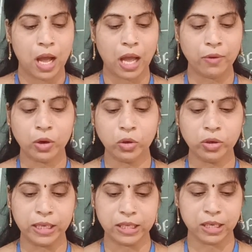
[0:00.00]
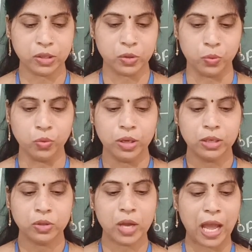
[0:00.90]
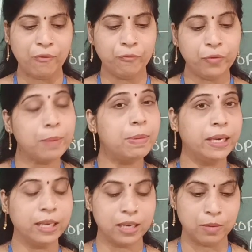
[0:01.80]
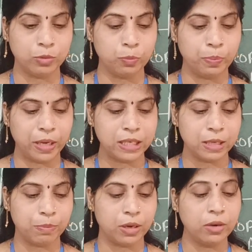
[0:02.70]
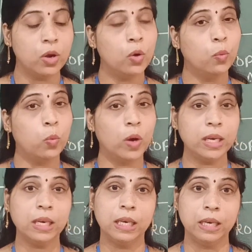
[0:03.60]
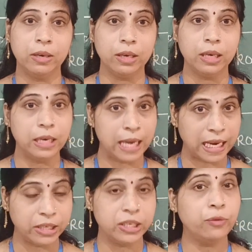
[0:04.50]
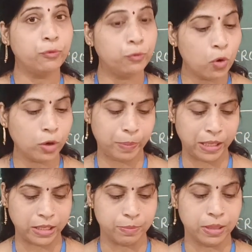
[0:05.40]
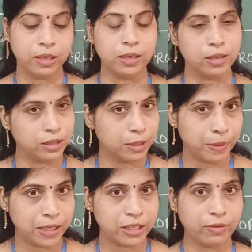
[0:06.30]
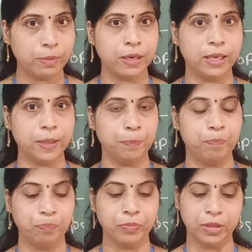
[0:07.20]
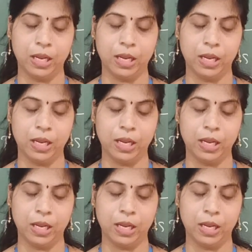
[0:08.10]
I want to discuss you. So, everybody come to page number 194 page number. Turn the page, everybody.